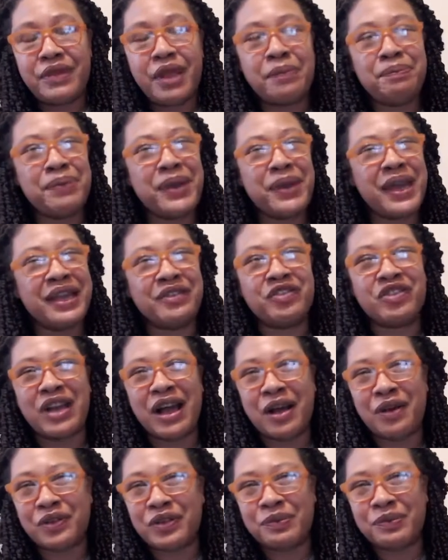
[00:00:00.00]
paying
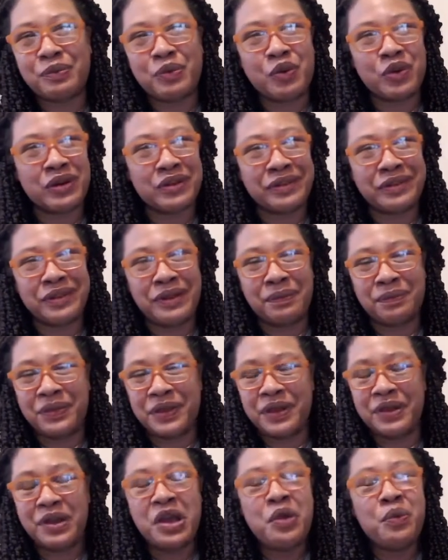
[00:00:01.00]
child support or
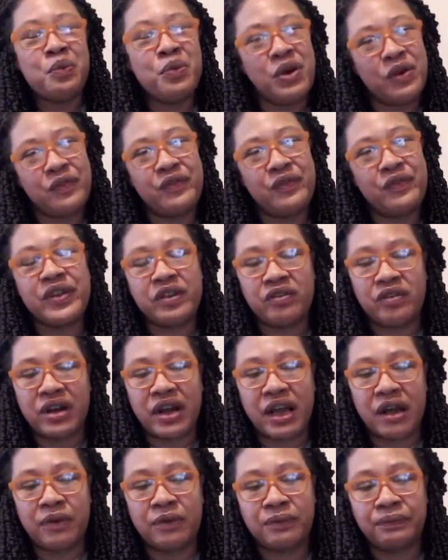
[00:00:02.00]
something. We'll figure it
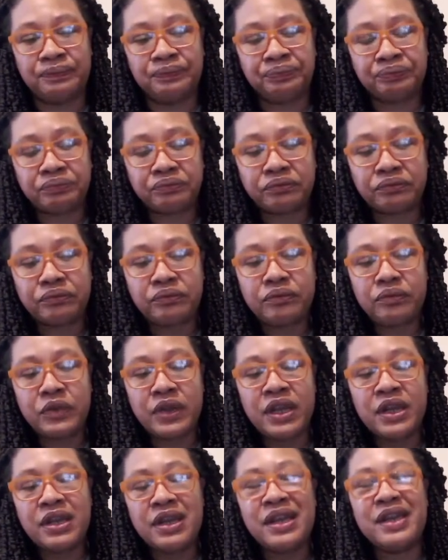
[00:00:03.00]
out.
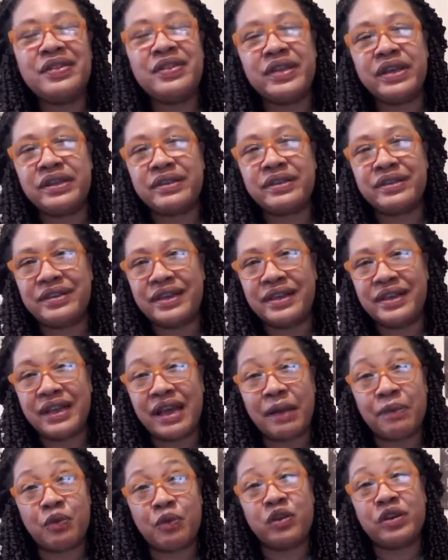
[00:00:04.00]
In the extended,
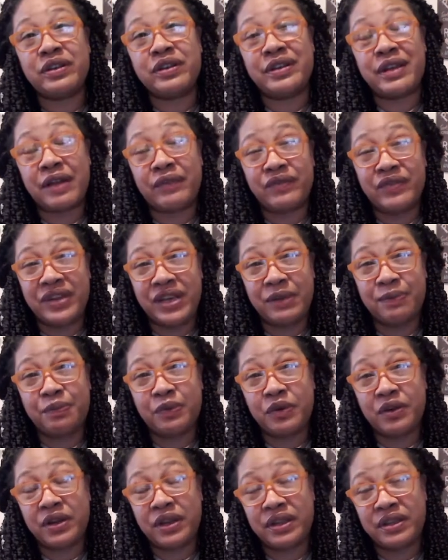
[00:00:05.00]
I'm going to dive
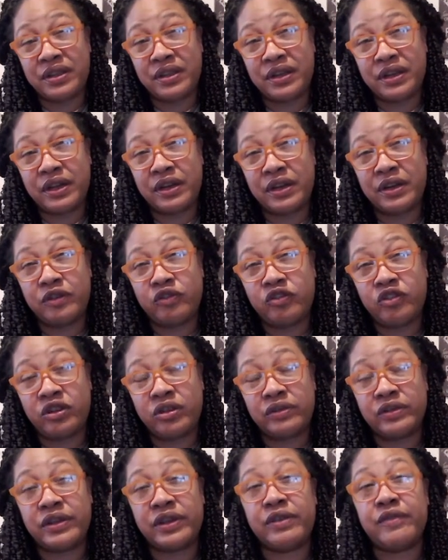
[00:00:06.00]
deeper into the
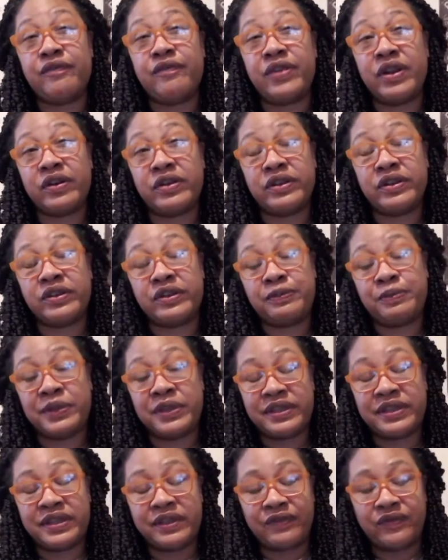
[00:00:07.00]
energies and get very
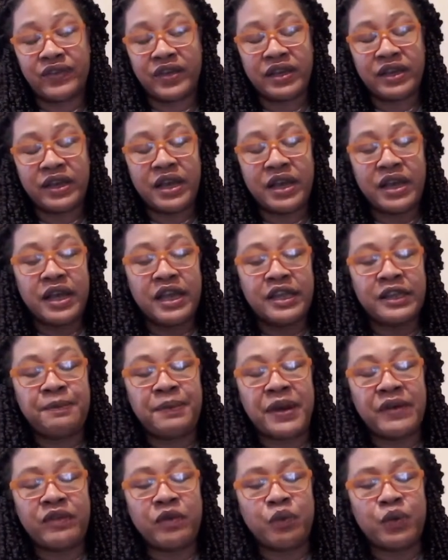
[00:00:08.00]
specific.
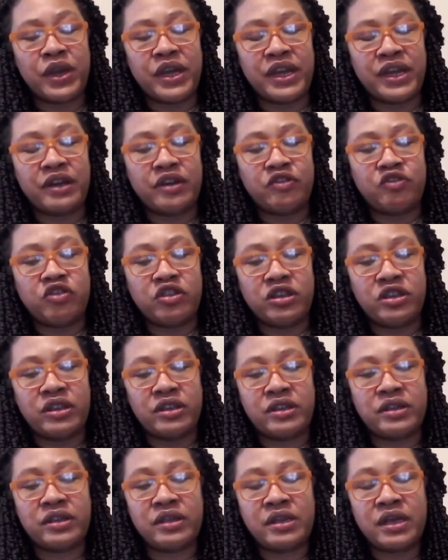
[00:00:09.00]
Spirit, what
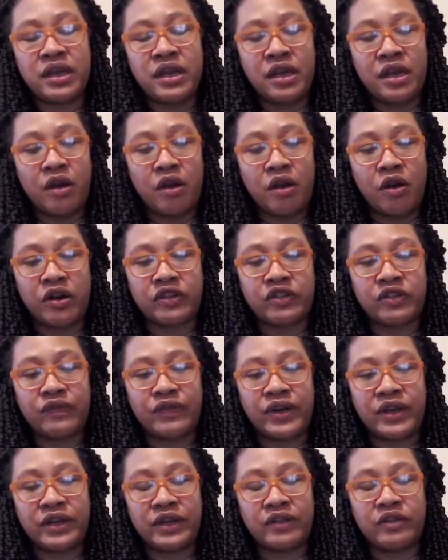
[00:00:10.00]
energies are
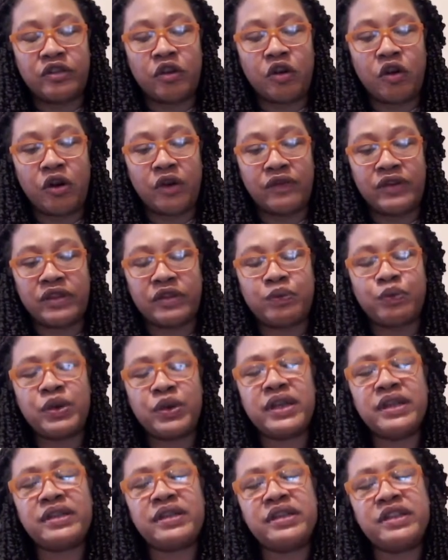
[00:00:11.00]
surrounding Taurus? What
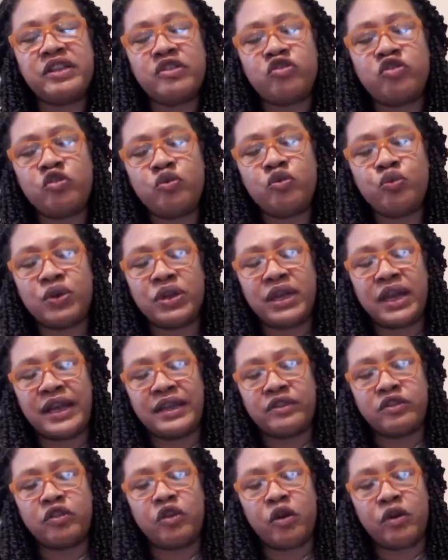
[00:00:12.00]
is it that you would like
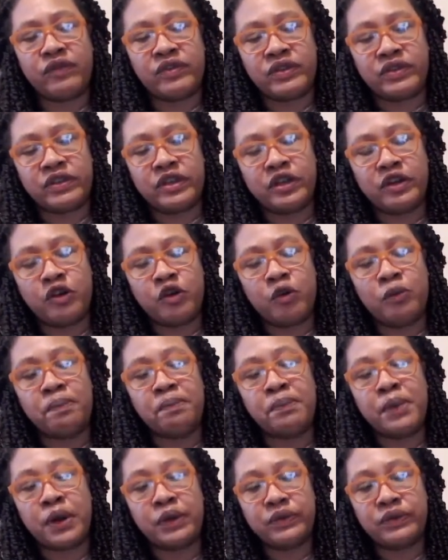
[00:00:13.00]
Taurus to know
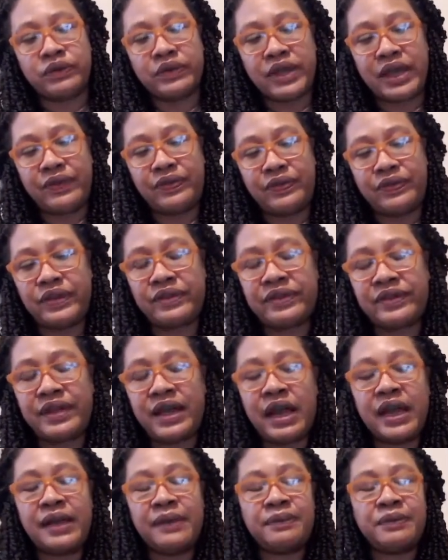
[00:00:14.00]
most at this
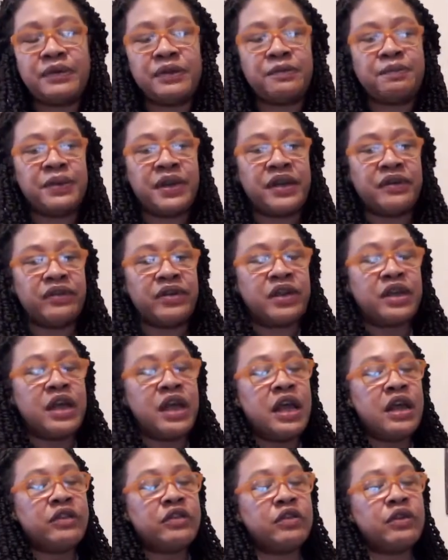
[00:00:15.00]
time, Spirit?
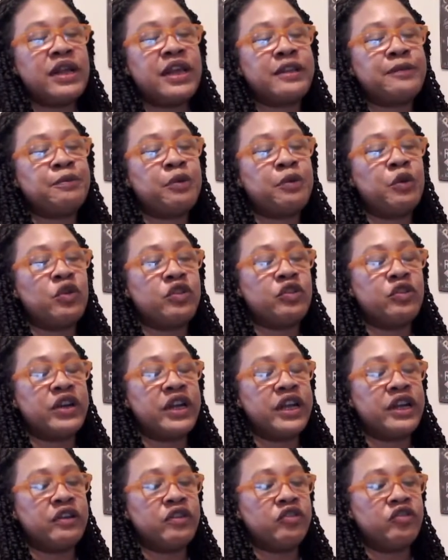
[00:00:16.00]
So let's pull your
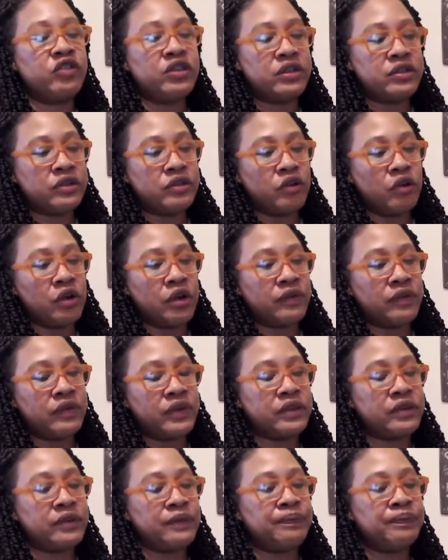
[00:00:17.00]
energies,
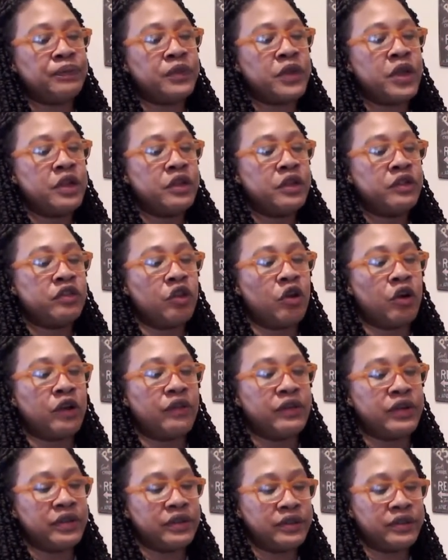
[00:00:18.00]
Taurus.
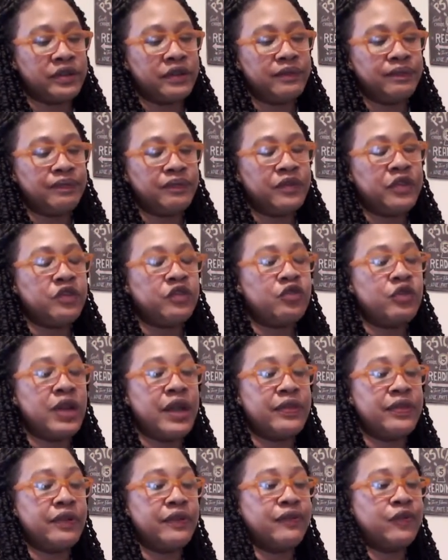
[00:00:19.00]
Taurus, you
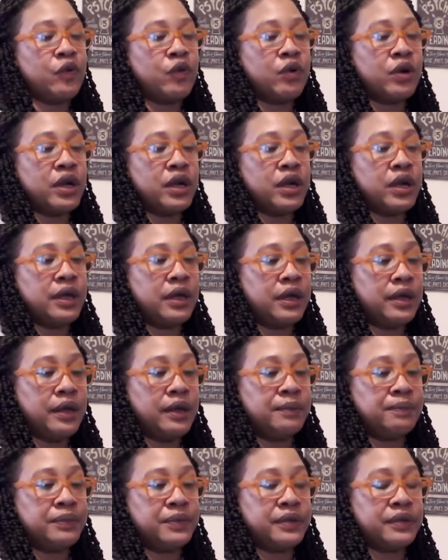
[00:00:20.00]
have the Four of
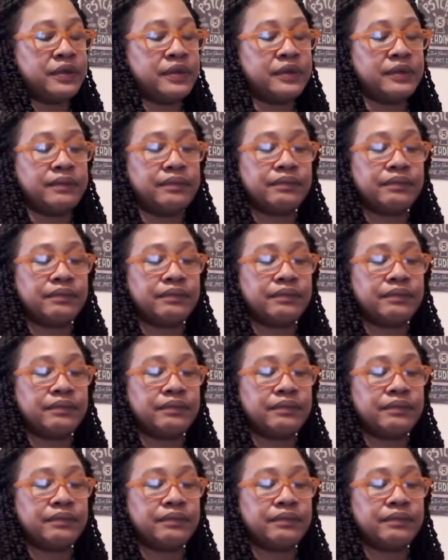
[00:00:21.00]
Cups.